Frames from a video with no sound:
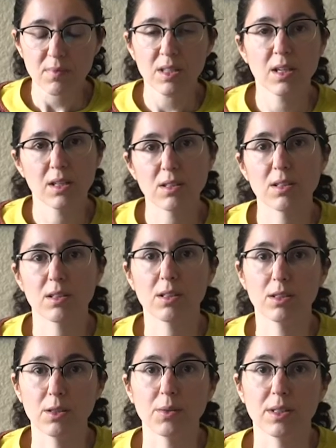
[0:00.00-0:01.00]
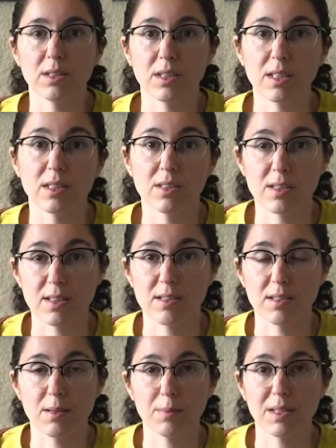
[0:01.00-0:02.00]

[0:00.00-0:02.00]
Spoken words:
into the colonial legal system.